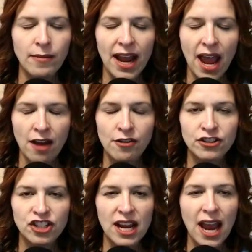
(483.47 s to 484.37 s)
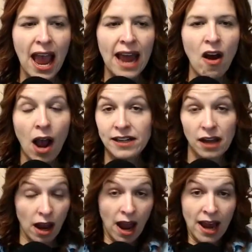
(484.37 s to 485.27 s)
my energy and
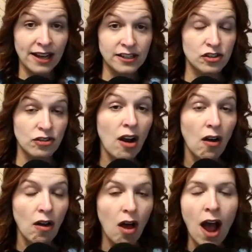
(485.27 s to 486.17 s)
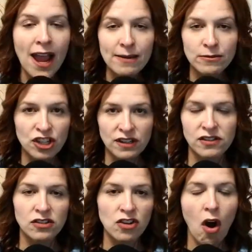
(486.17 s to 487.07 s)
I struggle. I am
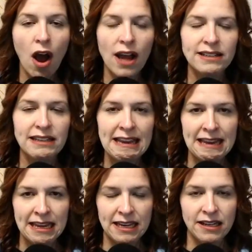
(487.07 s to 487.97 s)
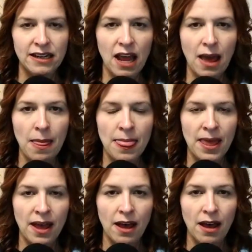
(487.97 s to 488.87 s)
just not in
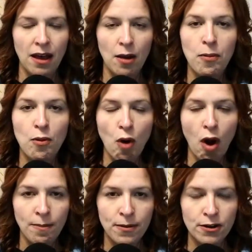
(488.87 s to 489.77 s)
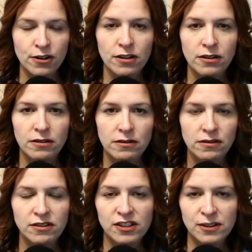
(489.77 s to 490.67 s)
the proper
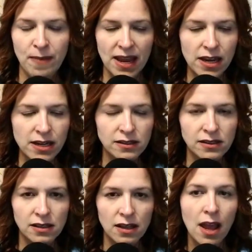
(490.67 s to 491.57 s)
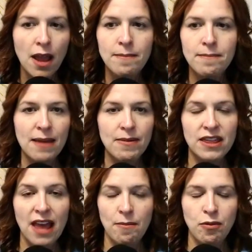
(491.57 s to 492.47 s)
space, maybe
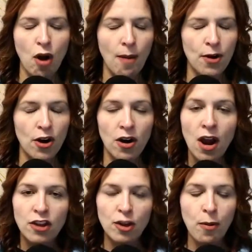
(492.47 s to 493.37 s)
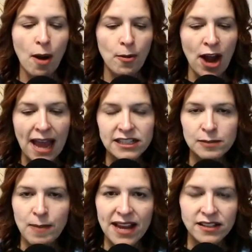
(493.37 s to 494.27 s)
the proper
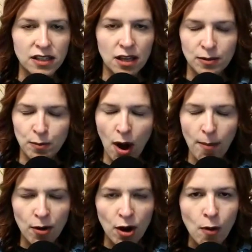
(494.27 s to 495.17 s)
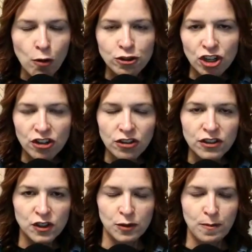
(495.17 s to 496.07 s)
headspace, the proper emotional
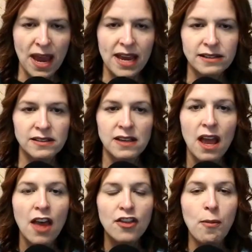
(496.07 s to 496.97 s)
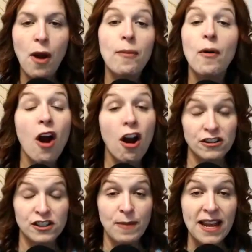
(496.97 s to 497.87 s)
space, the proper
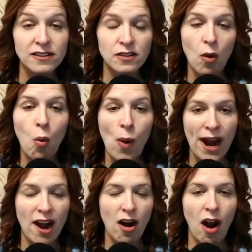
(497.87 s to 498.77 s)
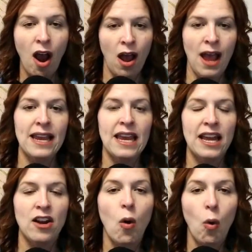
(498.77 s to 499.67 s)
heart space where I
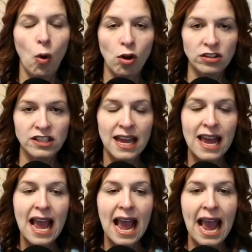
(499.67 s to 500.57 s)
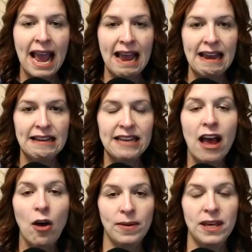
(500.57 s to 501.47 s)
can hold and
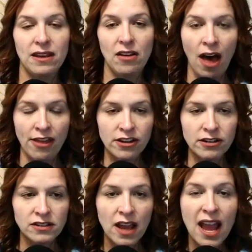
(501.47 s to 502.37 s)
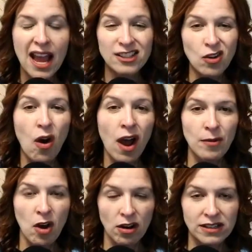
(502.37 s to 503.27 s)
help heal others. And so I'm
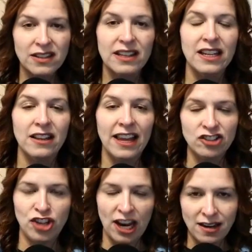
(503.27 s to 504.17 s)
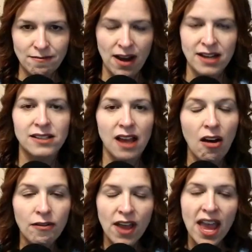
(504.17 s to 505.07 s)
constantly like checking
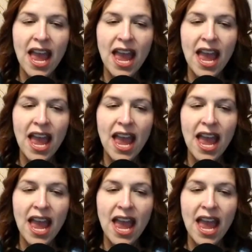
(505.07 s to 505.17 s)
myself